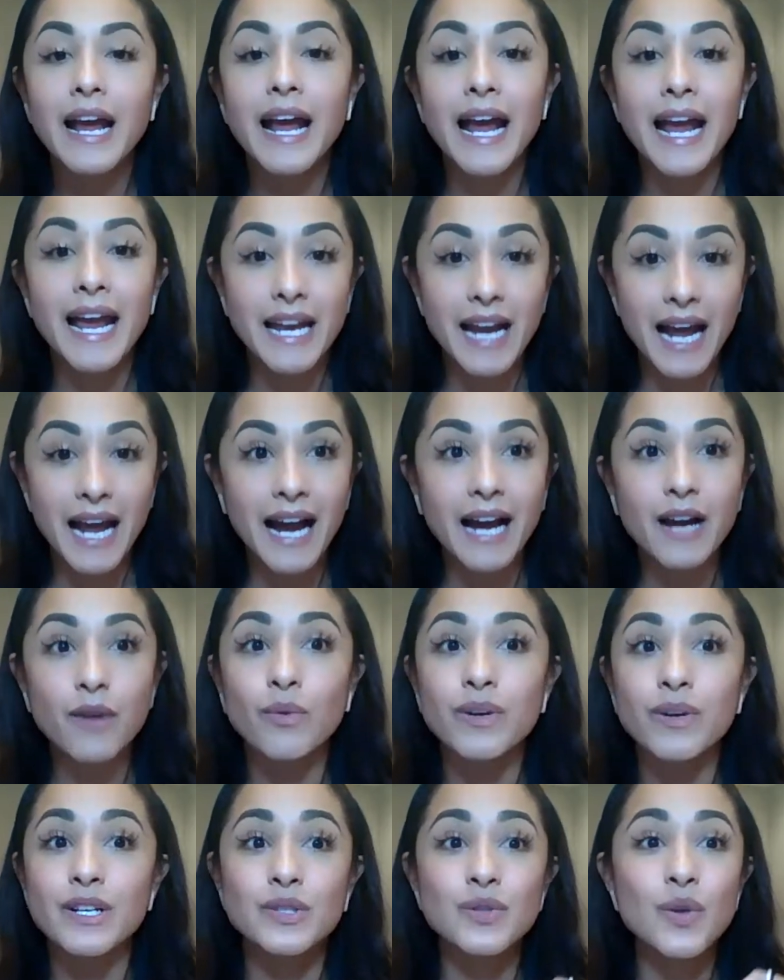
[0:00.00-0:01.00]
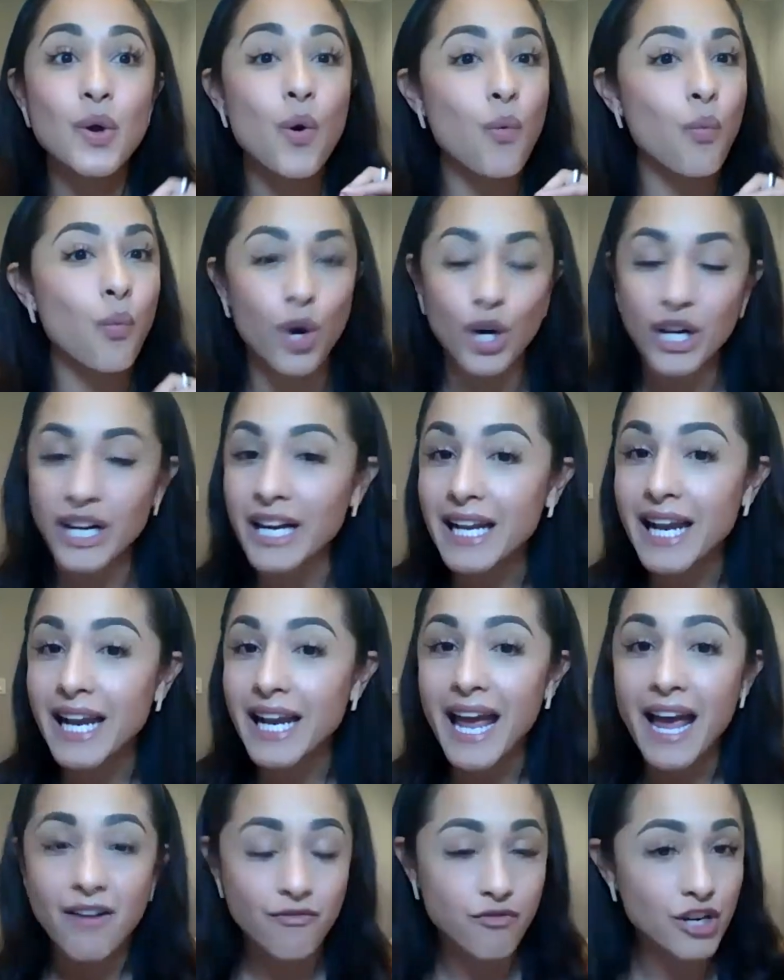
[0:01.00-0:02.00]
And I was working
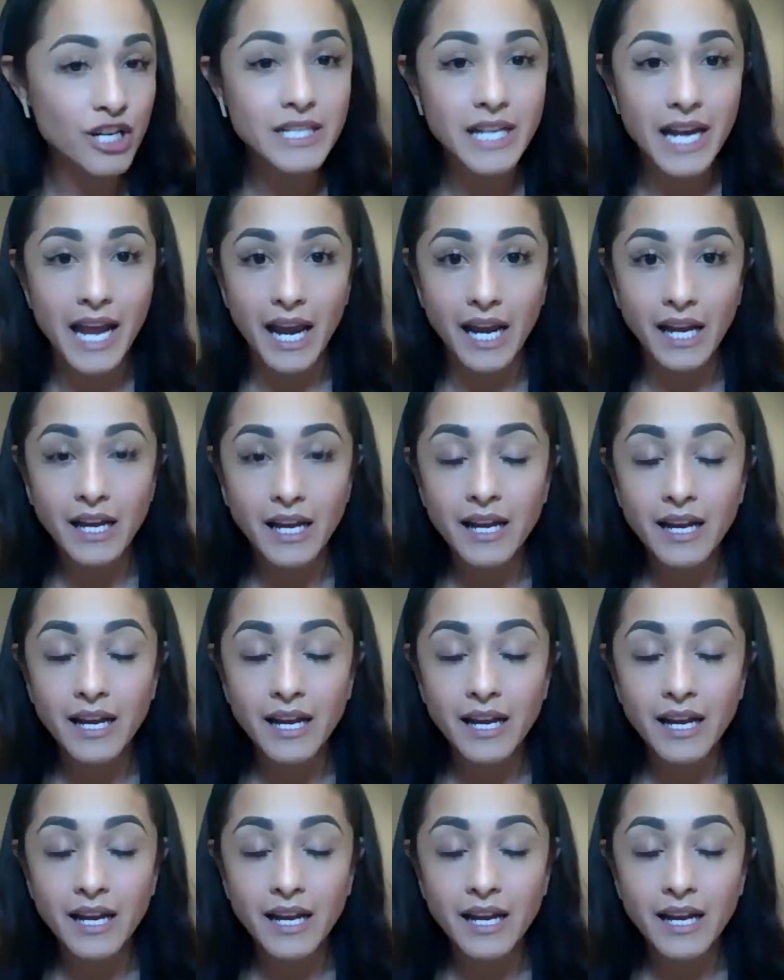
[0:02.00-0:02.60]
every day.